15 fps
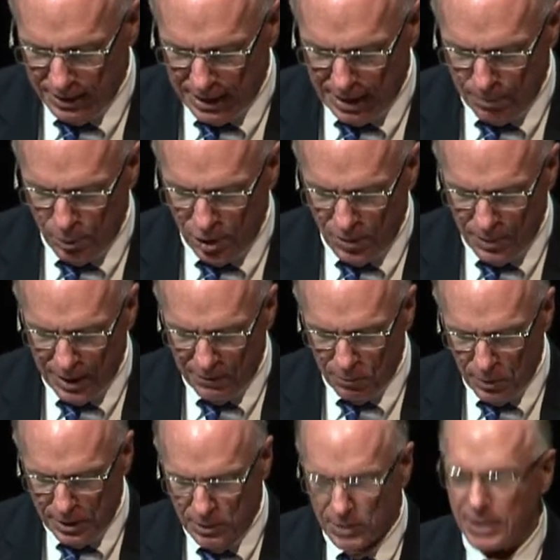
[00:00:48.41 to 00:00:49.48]
That puts me at
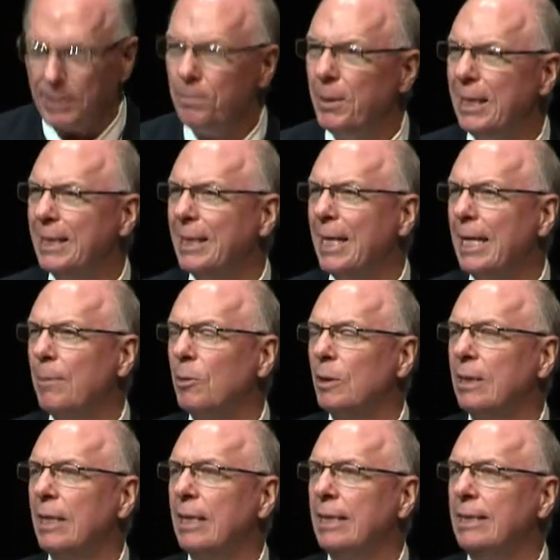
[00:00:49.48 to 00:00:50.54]
risk at being
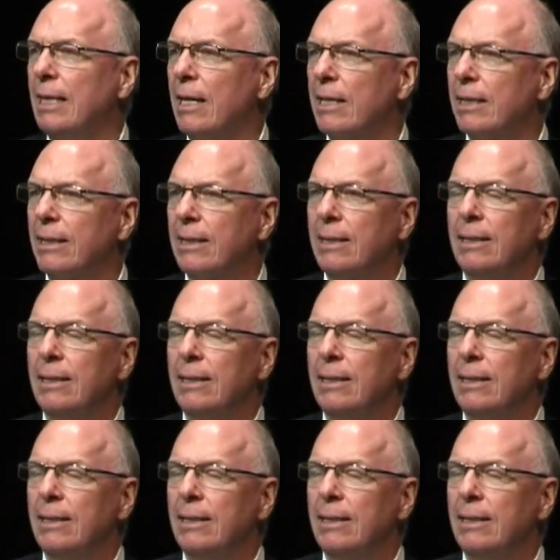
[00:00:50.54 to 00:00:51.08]
labeled a Doug.